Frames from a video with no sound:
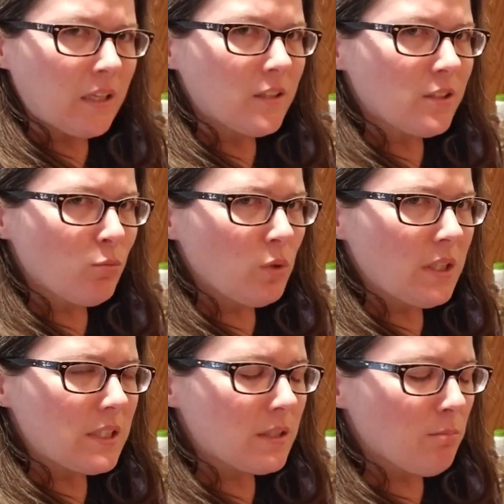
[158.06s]
Doesn't
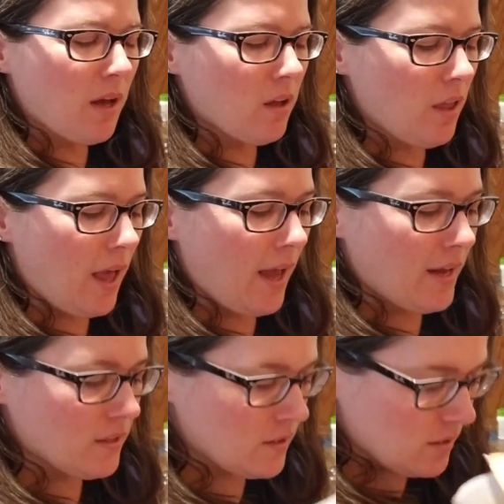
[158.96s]
really smell
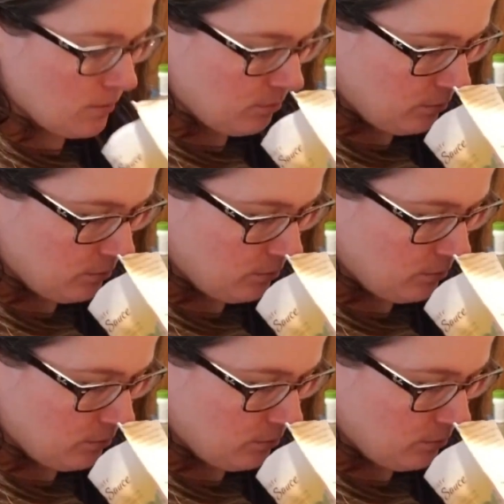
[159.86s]
as